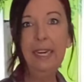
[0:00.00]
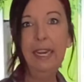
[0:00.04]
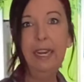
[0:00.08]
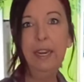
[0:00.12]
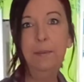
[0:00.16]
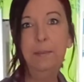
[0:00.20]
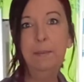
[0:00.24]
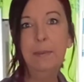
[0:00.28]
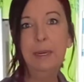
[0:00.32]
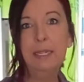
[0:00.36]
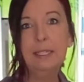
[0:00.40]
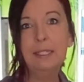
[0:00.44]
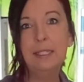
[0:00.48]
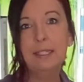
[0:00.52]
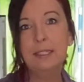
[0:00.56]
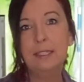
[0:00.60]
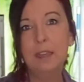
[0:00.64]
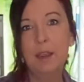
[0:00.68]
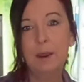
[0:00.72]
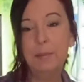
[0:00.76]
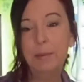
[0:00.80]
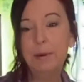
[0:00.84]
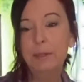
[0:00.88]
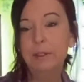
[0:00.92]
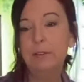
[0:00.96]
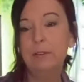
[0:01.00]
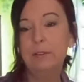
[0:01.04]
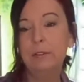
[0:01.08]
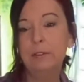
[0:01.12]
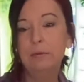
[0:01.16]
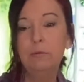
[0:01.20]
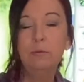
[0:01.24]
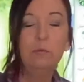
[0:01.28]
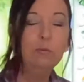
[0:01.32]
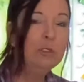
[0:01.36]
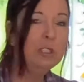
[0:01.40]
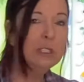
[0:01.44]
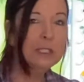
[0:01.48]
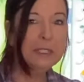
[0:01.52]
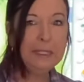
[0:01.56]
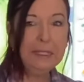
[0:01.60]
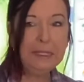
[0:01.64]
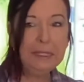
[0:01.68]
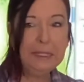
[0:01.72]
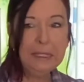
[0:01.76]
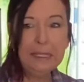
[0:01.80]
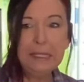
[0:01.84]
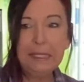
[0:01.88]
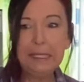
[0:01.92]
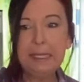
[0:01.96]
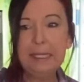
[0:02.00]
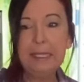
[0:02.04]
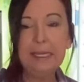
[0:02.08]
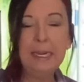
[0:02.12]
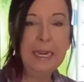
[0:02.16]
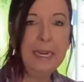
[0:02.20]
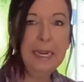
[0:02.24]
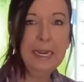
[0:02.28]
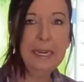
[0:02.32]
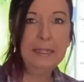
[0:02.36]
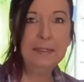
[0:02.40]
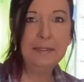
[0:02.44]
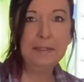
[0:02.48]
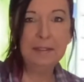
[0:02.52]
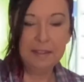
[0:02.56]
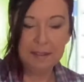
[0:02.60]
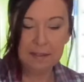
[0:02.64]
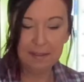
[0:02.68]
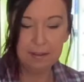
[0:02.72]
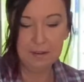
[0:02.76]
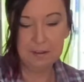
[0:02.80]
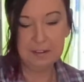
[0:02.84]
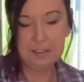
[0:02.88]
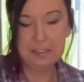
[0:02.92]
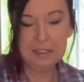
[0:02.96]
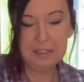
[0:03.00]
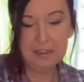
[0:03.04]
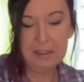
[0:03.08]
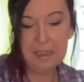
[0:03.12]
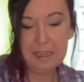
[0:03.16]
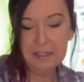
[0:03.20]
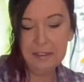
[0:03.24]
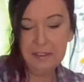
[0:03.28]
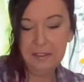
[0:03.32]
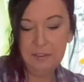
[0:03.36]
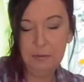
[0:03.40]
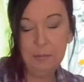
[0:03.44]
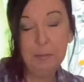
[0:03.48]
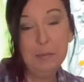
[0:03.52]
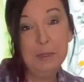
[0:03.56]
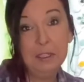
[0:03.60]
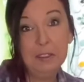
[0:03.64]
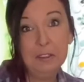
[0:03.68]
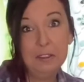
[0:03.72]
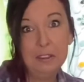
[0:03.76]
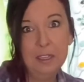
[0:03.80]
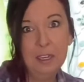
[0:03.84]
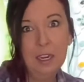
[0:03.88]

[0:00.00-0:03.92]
it mixes up really easy, and there's a glass of milk.